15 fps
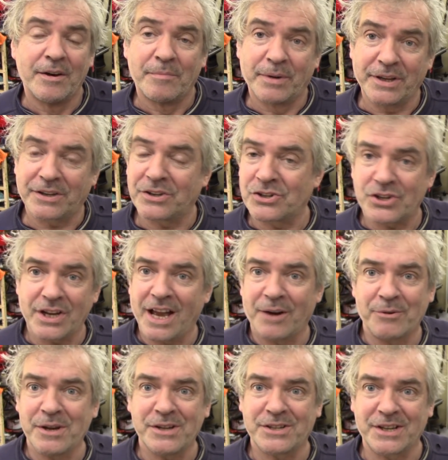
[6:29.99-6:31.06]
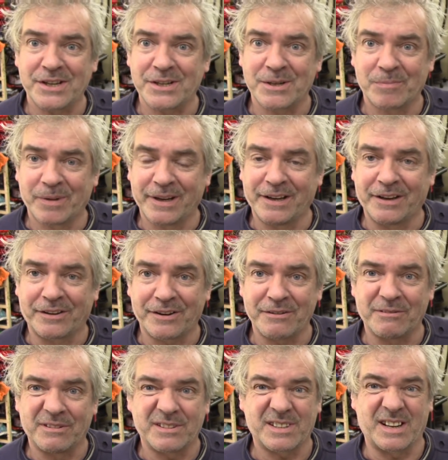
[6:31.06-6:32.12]
But you can see how easy it is to bleed it
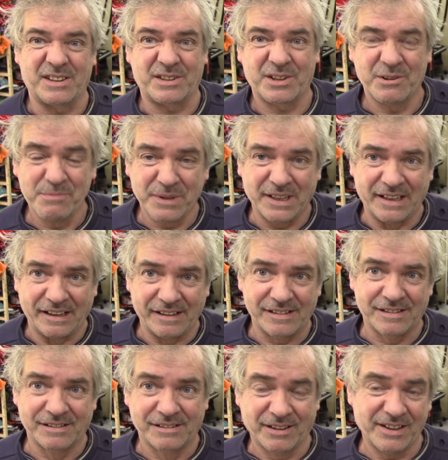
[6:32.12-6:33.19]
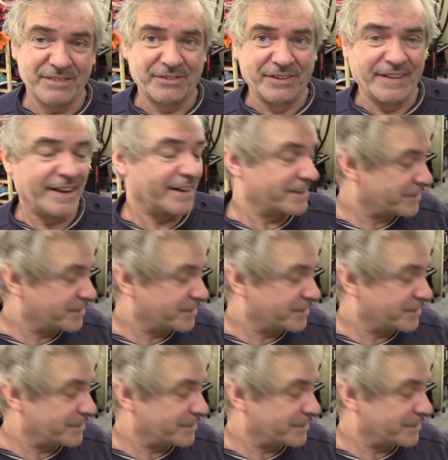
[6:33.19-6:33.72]
through. it was that two minutes, not even that.